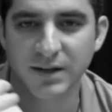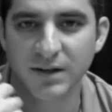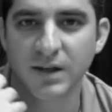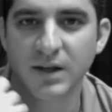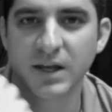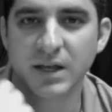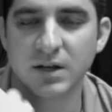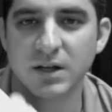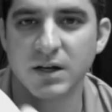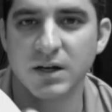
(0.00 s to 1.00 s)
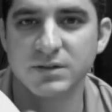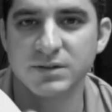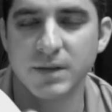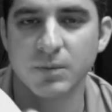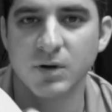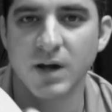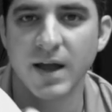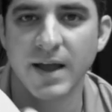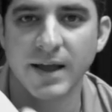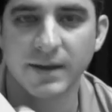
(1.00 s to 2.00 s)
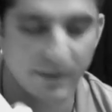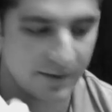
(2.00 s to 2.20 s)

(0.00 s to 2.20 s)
in an unstable kayak.